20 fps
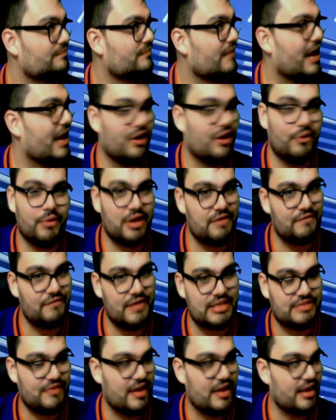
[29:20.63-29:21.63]
I don't want to
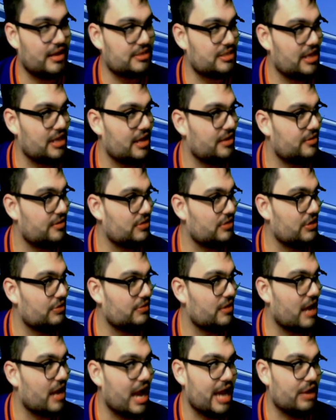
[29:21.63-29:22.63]
face Vegas again, dude.
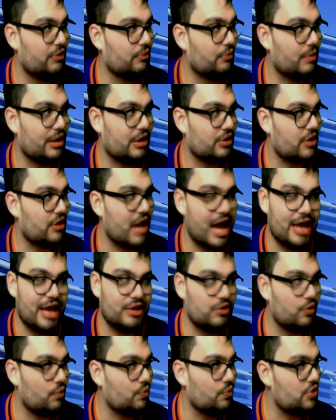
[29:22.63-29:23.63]
I do
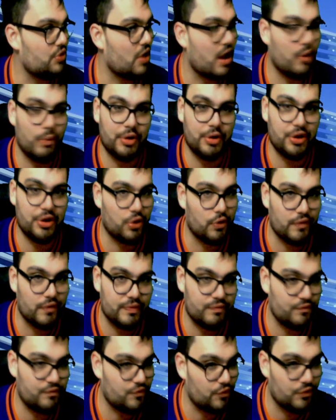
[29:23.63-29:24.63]
not want to go
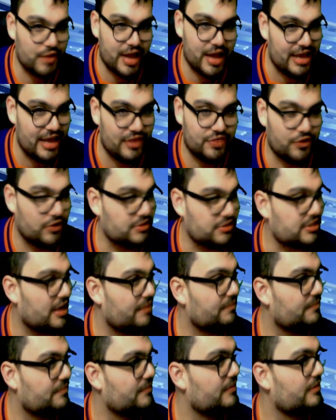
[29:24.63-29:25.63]
through that a third time.